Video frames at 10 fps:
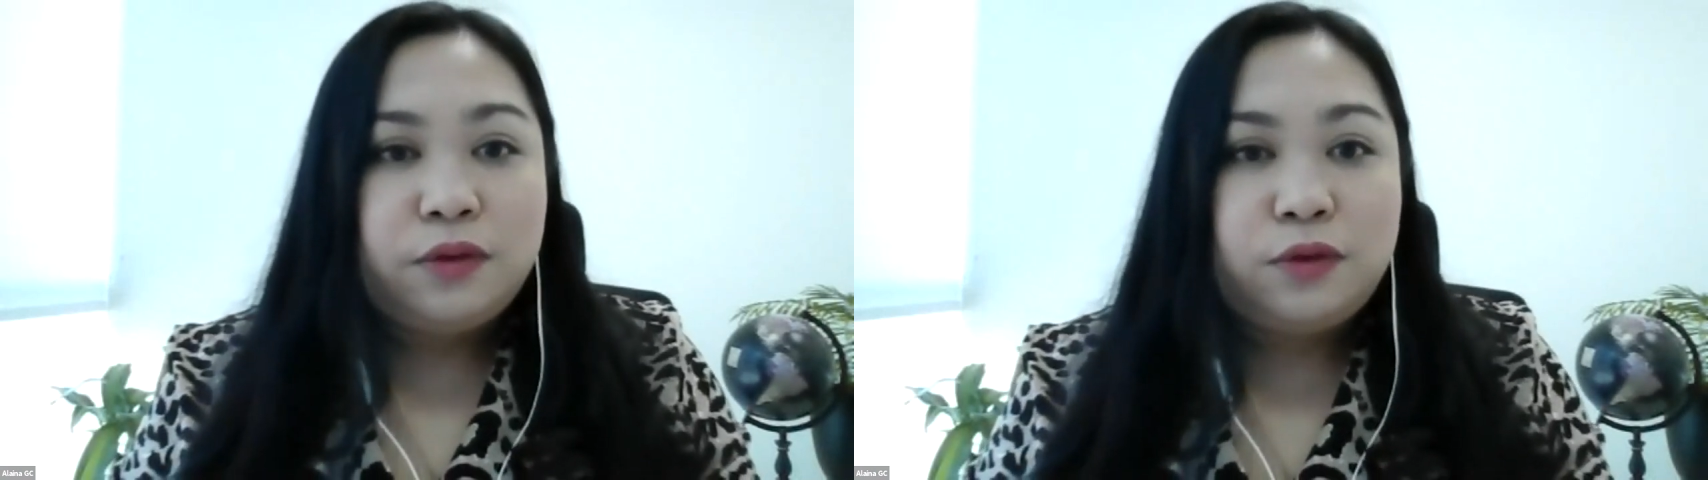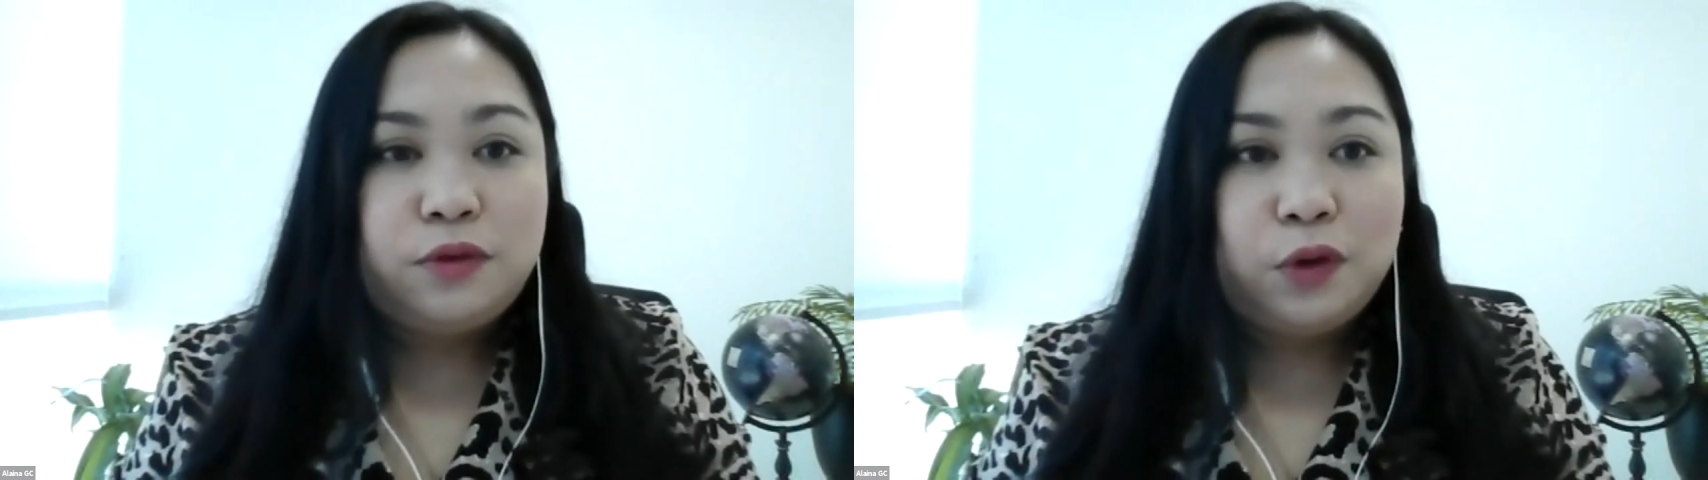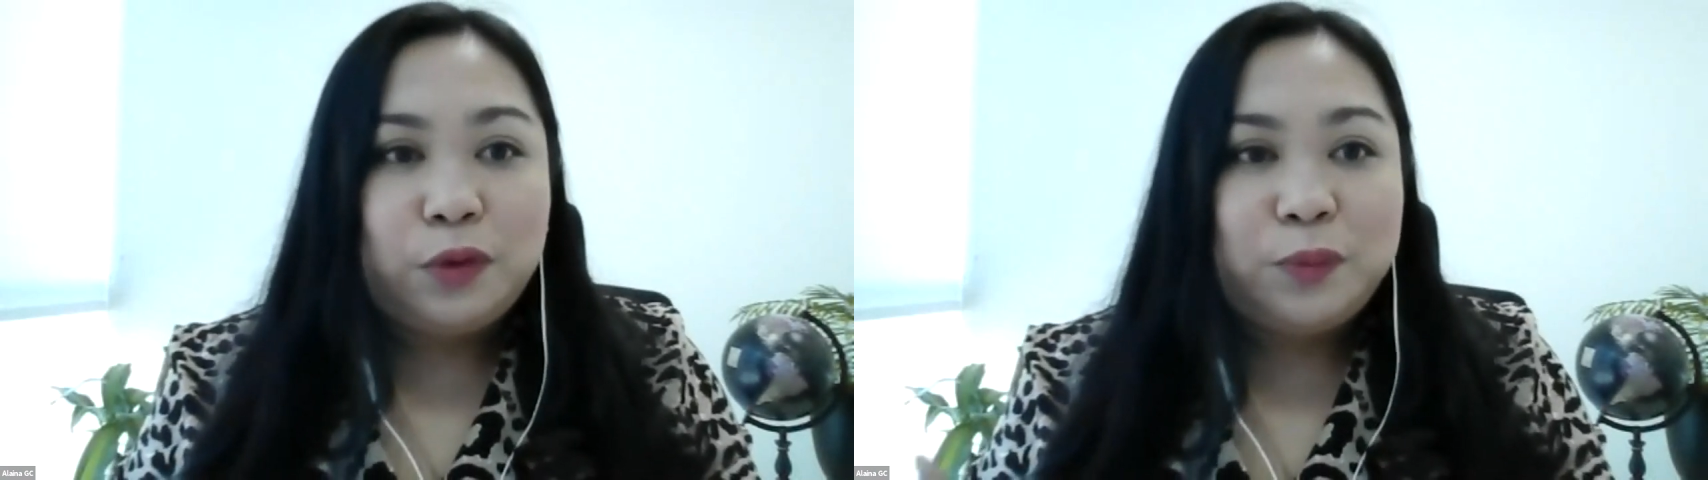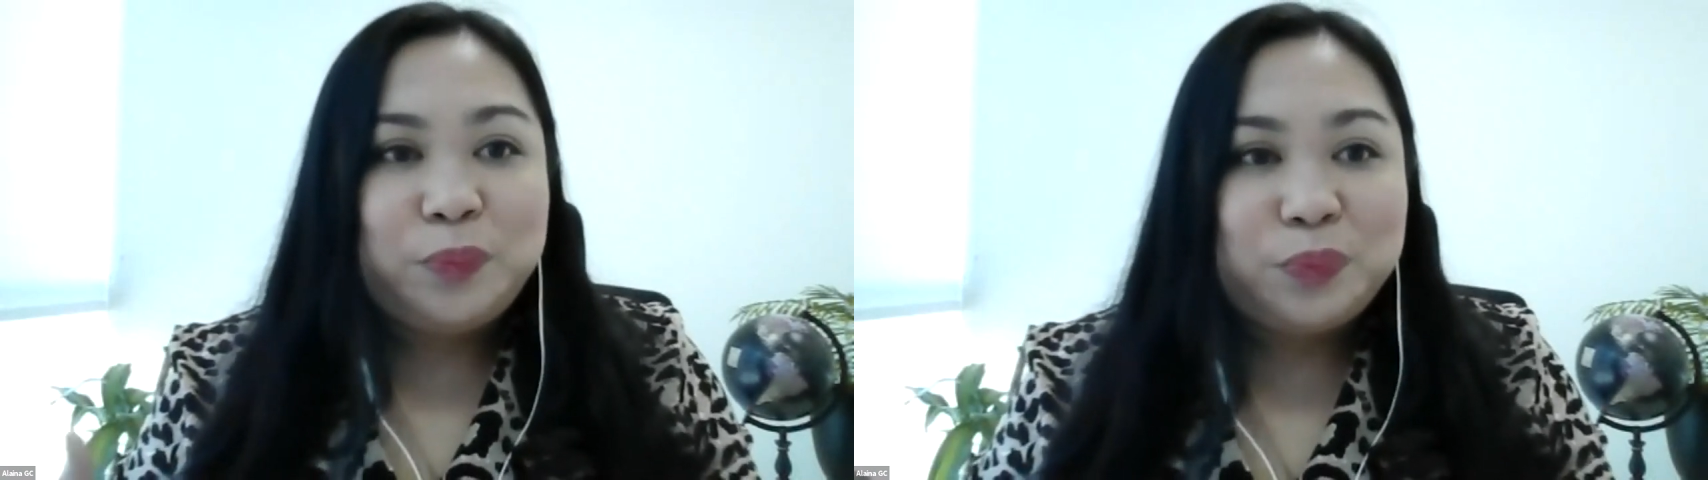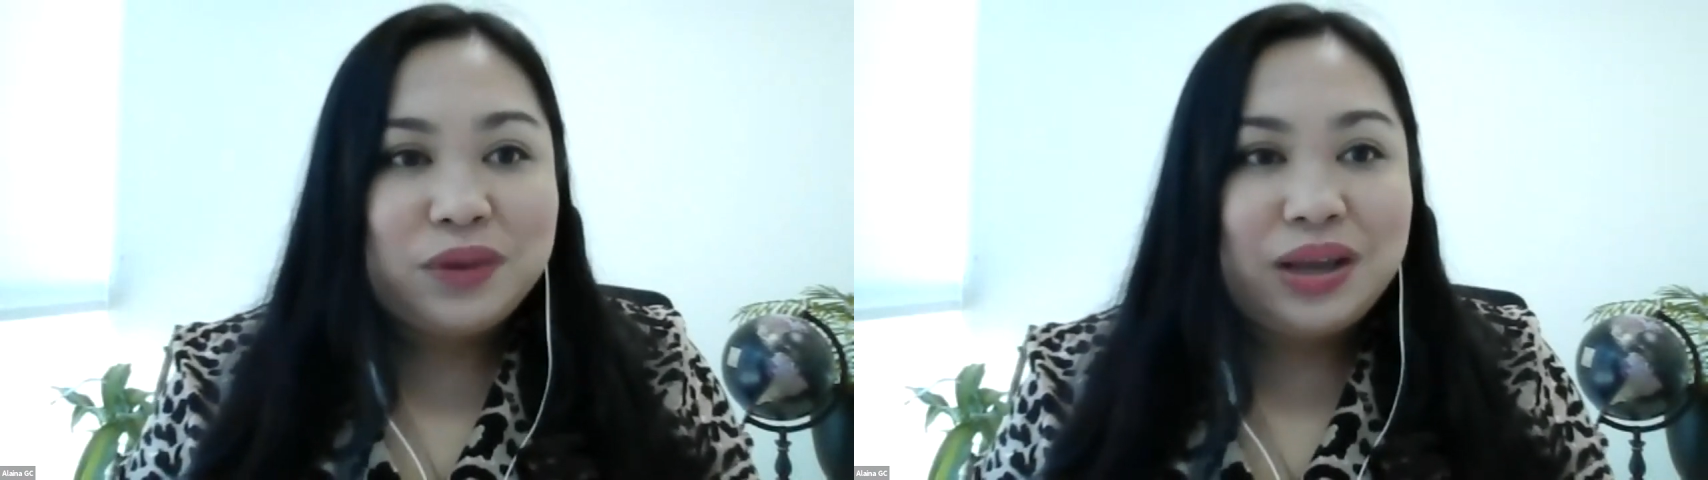So,
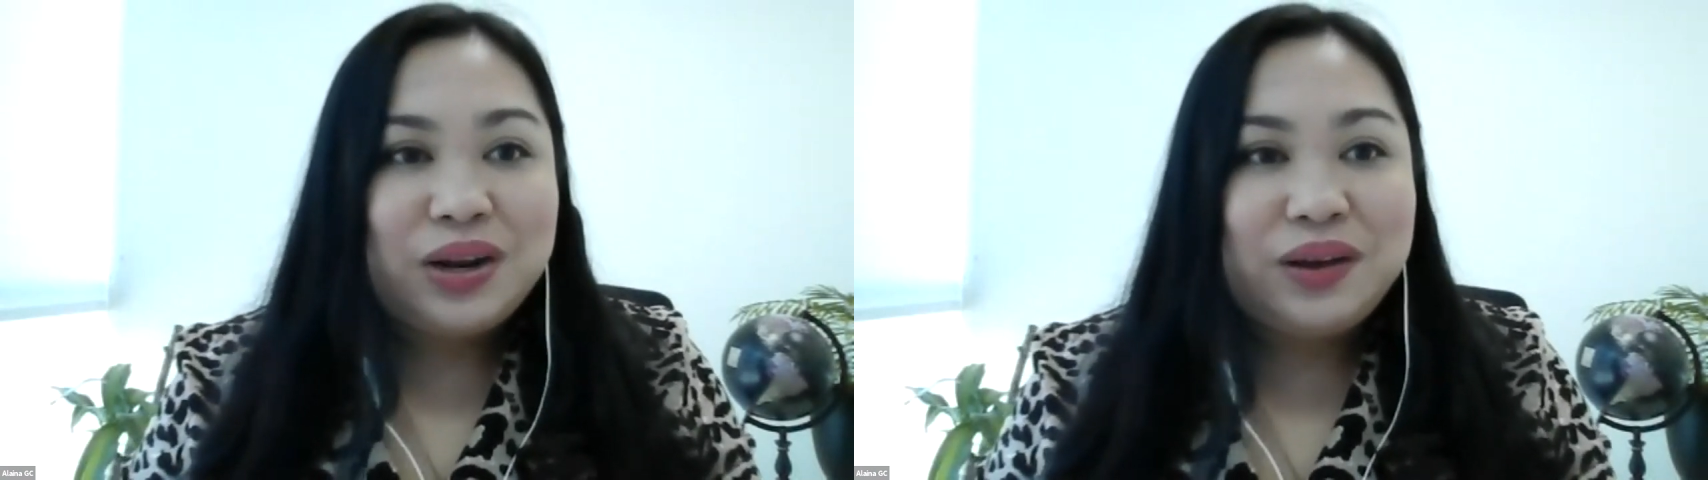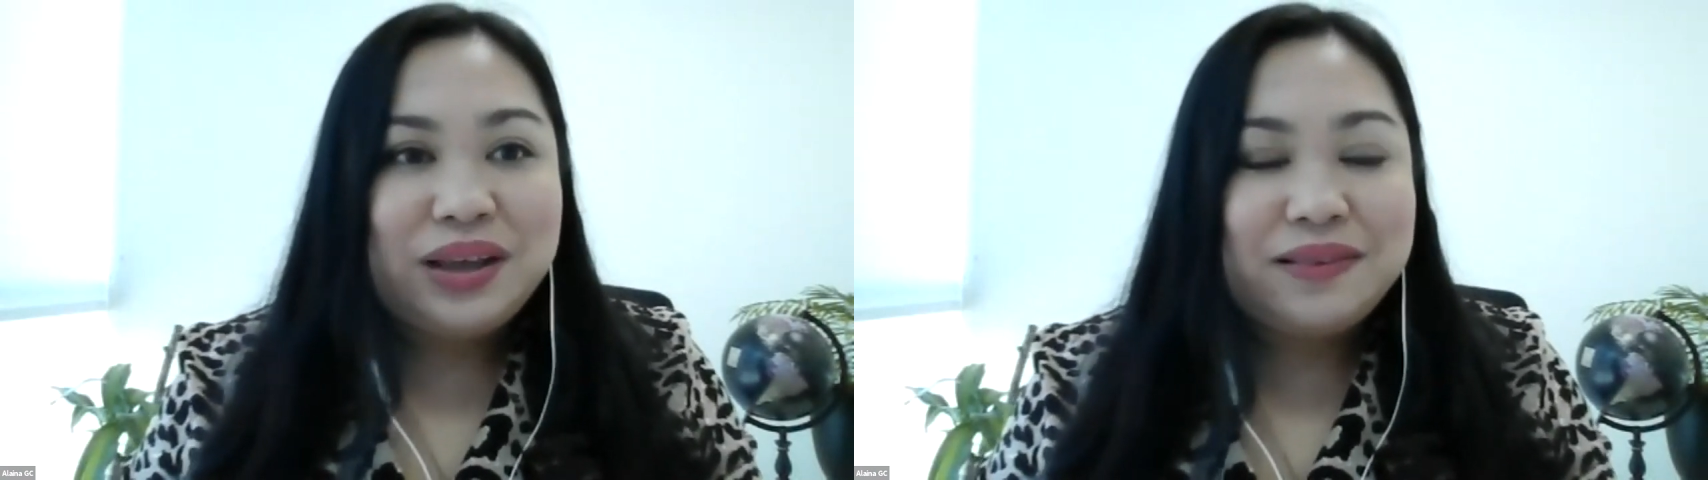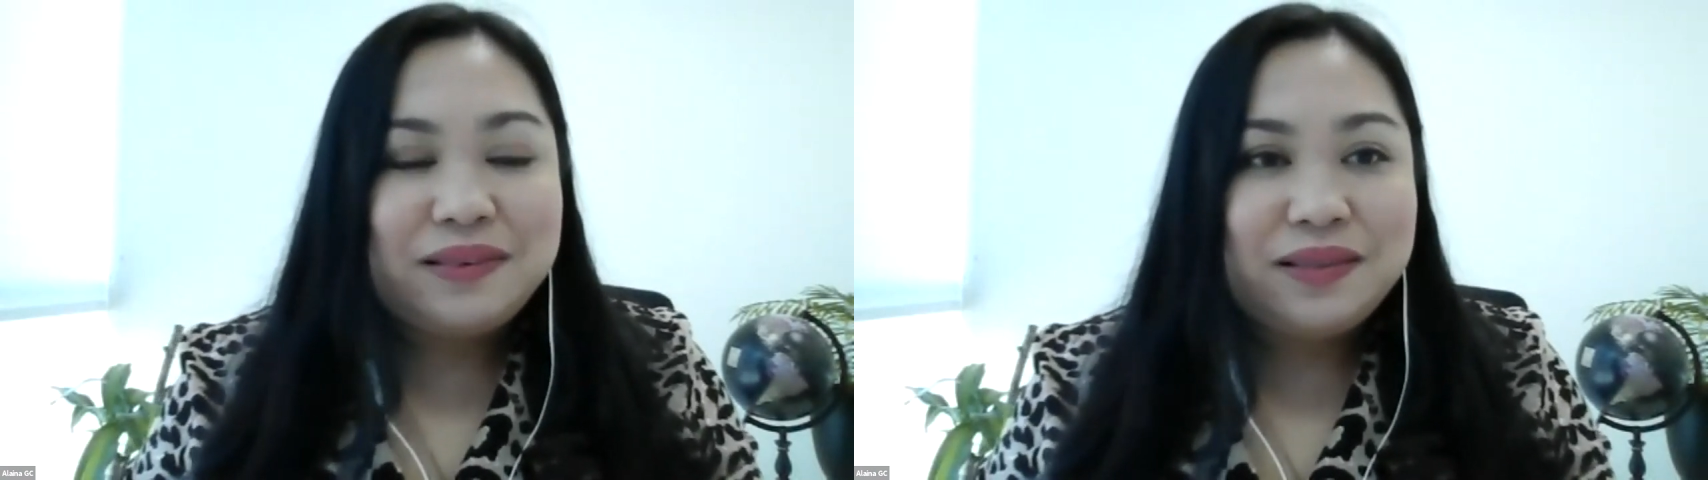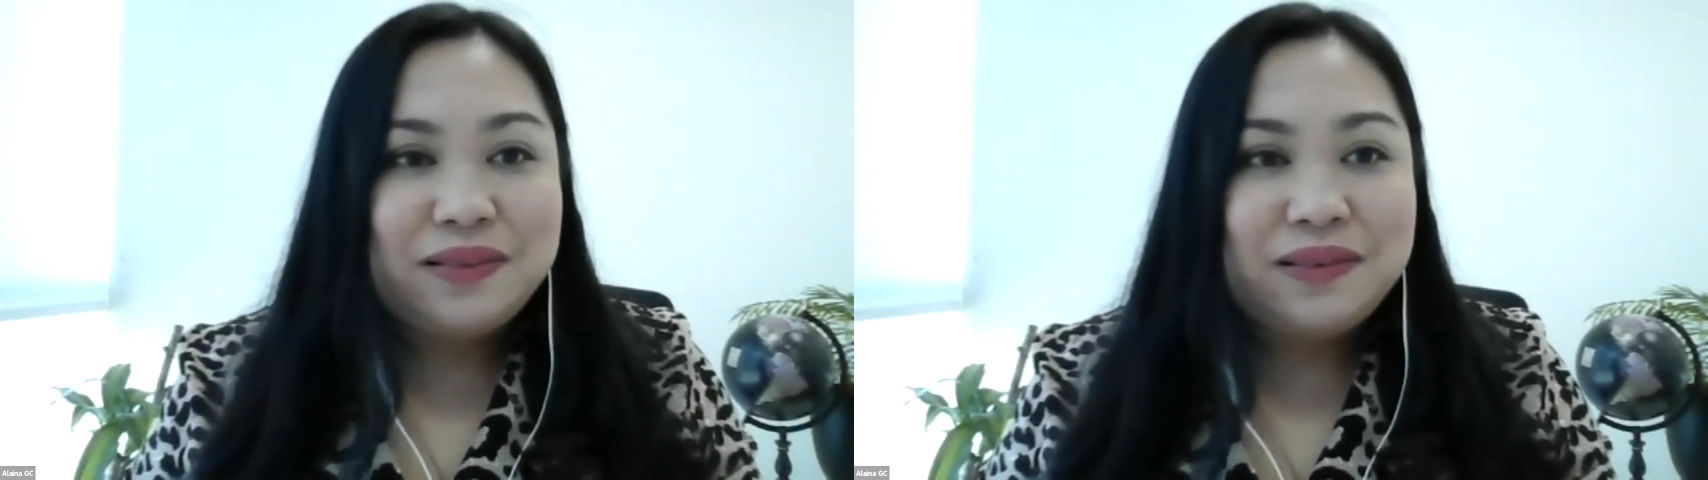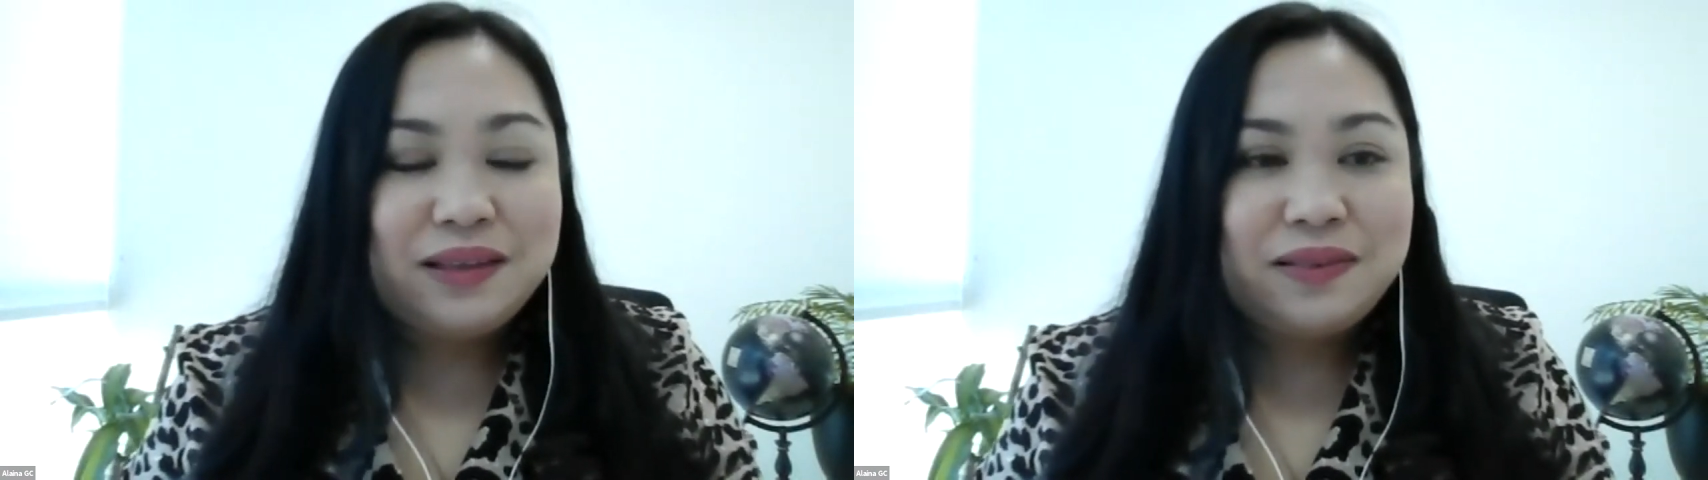you know,
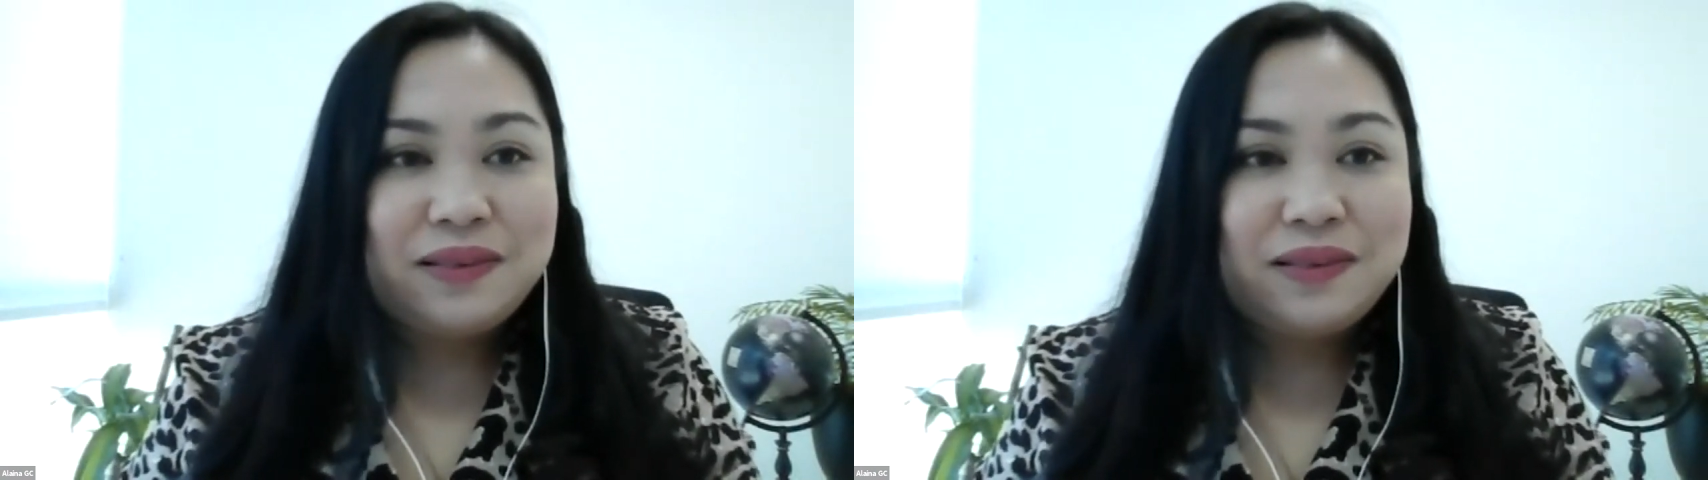it's